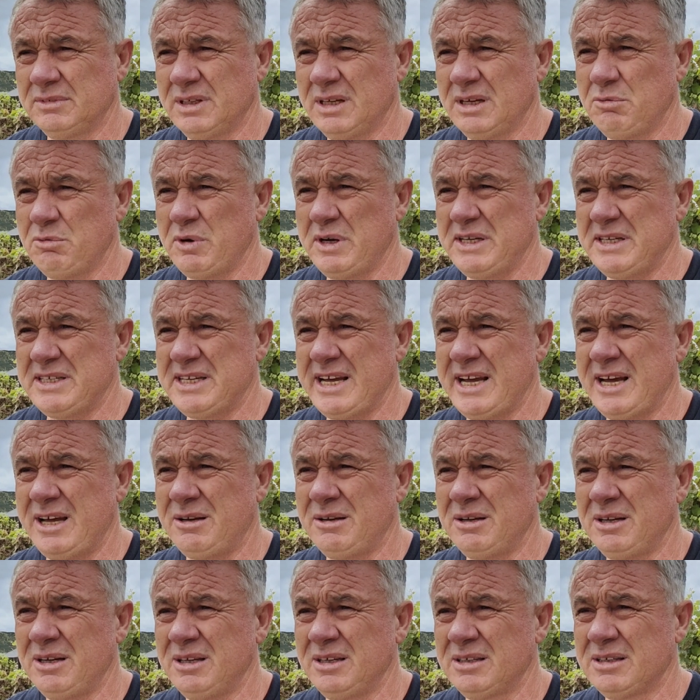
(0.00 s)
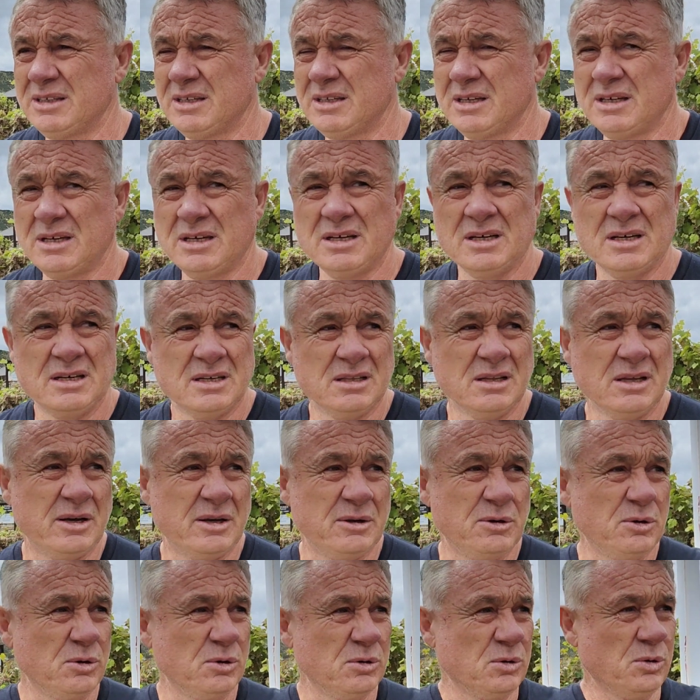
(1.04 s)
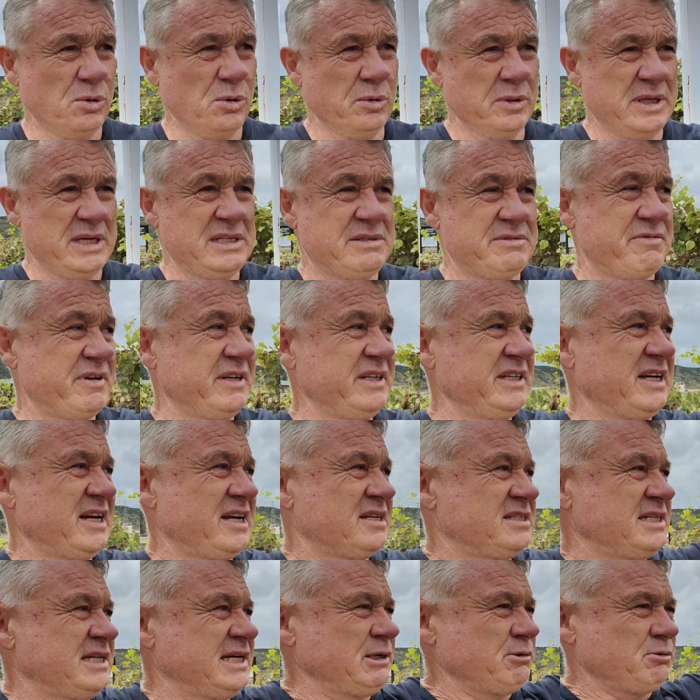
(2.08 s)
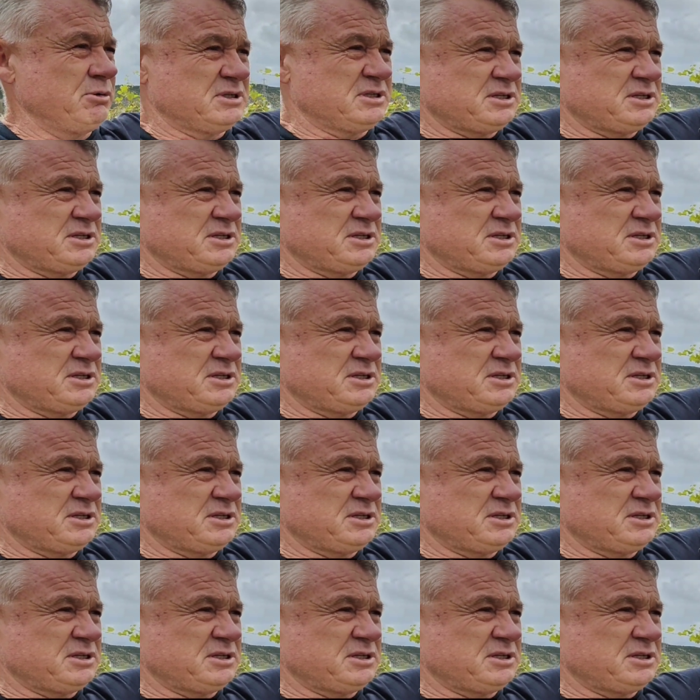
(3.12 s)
that went down. Like, all these vineyards here were